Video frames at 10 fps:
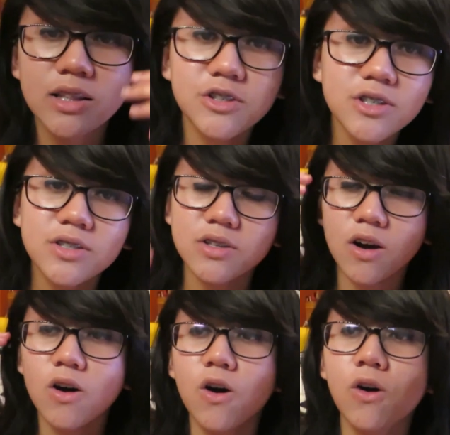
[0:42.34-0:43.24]
It's just
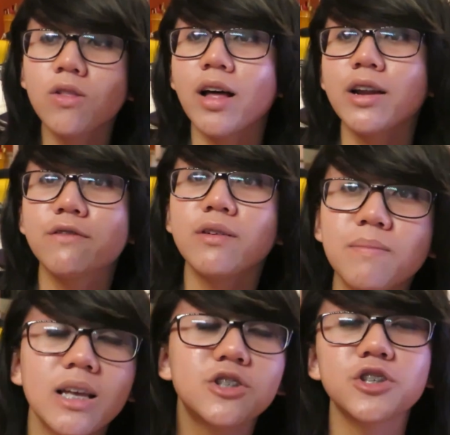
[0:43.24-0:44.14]
a whole lot
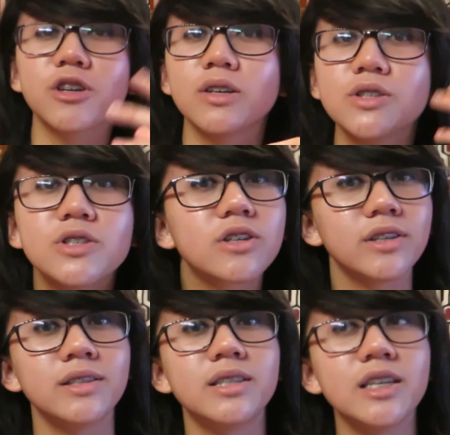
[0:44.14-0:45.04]
of major
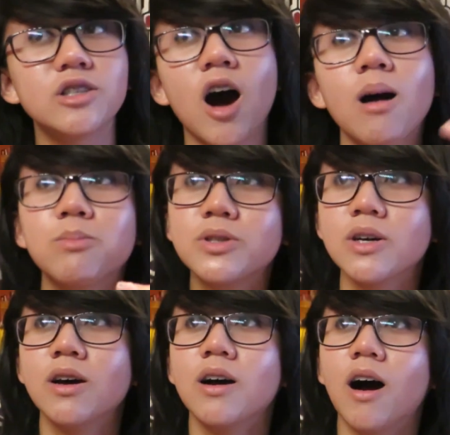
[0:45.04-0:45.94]
uncertainty topped
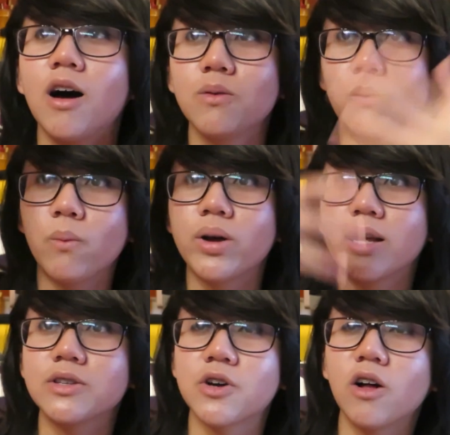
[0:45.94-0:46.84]
on what
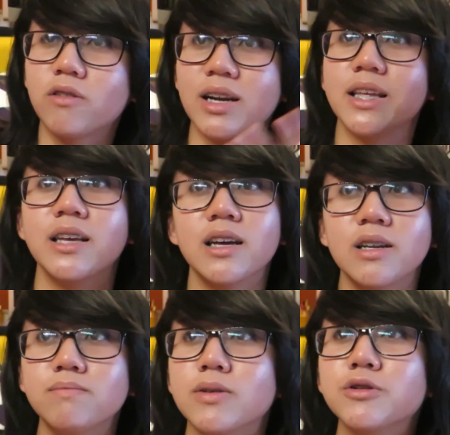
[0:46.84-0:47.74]
is already
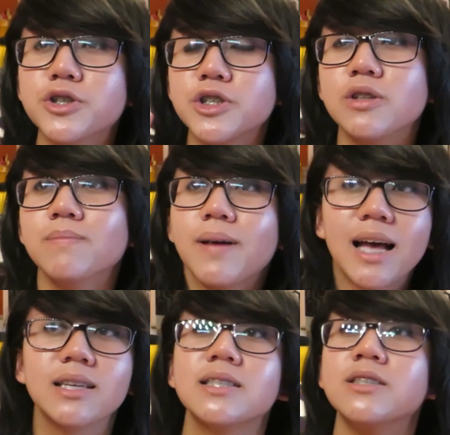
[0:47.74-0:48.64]
an emotional
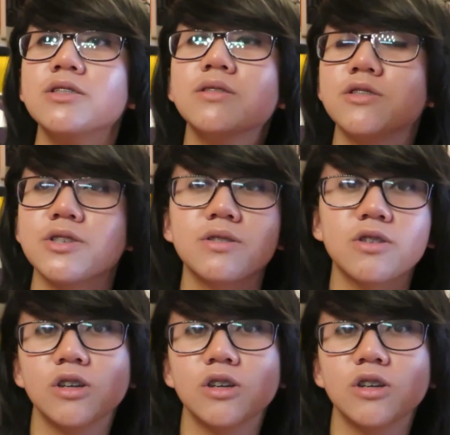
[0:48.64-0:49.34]
mess and just